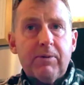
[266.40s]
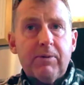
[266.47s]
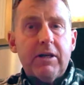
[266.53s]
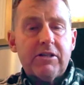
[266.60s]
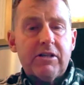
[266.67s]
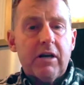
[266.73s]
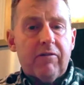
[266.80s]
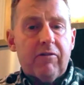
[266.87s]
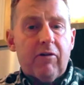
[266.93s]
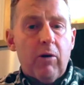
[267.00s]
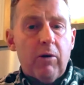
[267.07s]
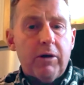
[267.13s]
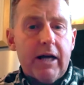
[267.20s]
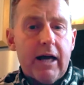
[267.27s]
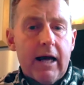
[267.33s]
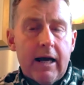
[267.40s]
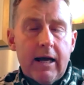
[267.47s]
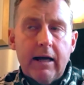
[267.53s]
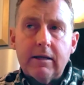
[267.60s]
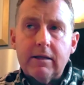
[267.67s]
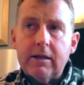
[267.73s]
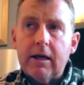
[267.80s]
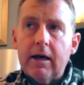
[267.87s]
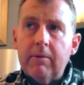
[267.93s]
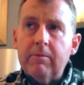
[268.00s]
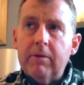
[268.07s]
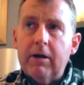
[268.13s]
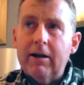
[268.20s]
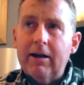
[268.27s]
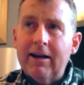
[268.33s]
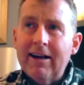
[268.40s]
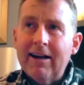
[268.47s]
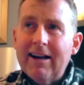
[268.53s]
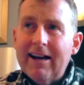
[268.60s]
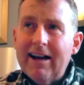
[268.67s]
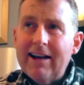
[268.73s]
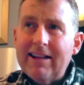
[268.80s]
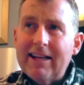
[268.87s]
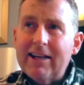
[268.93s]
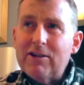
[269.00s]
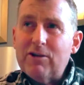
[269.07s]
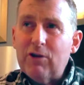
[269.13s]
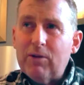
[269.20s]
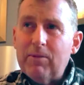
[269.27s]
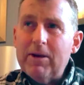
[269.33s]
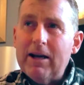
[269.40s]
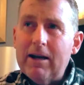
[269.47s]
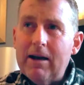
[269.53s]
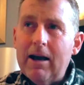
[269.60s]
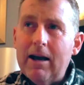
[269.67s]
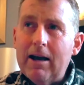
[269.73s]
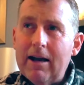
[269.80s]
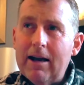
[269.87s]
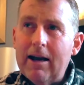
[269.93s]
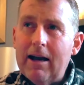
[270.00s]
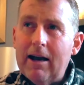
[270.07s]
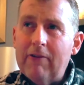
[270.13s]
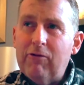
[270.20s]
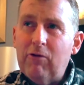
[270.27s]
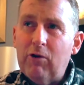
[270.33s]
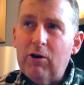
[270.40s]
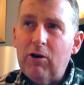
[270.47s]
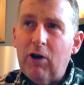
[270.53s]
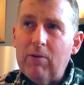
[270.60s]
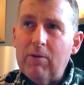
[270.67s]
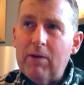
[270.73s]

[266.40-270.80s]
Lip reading: pretty straightforward, yeah. I think it took me a phone call,